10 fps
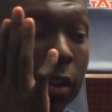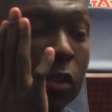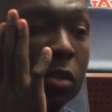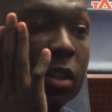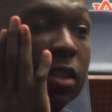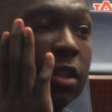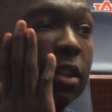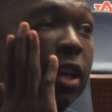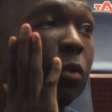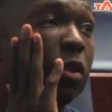but Coach Lindsay
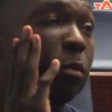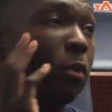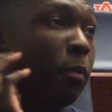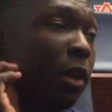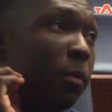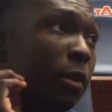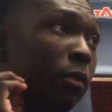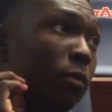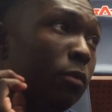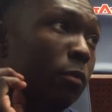said he wanted to make
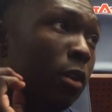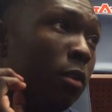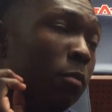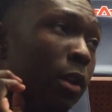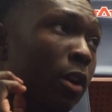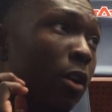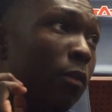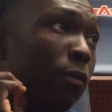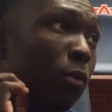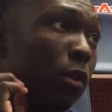me play
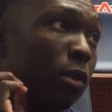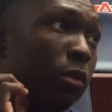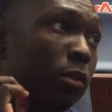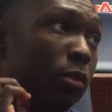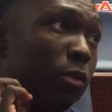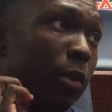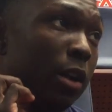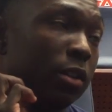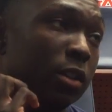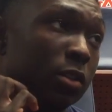all four
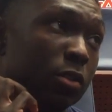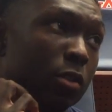throughout the season.